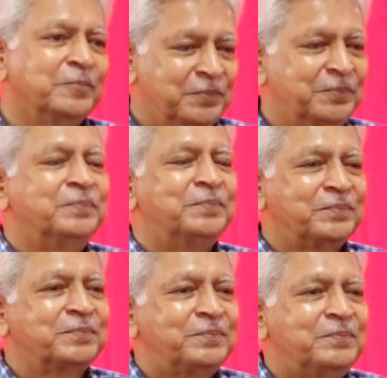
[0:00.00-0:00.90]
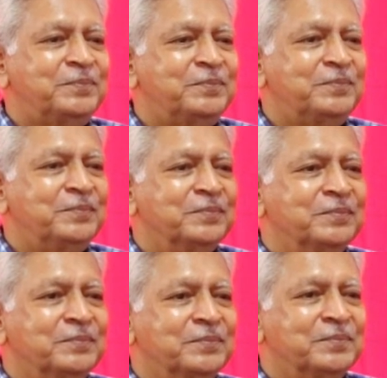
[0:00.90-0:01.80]

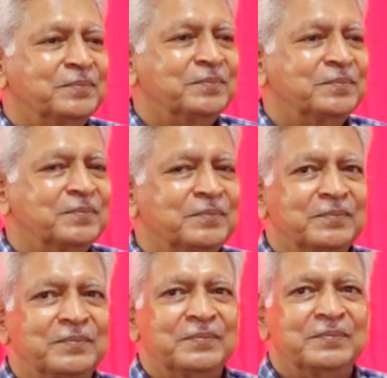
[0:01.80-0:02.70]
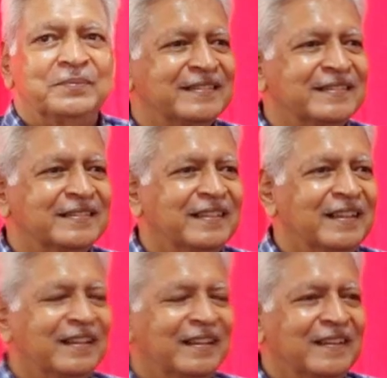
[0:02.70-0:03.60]

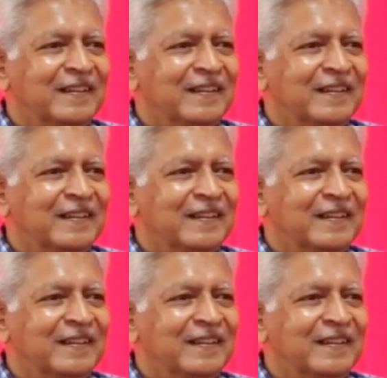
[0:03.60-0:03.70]
Nobody speaks.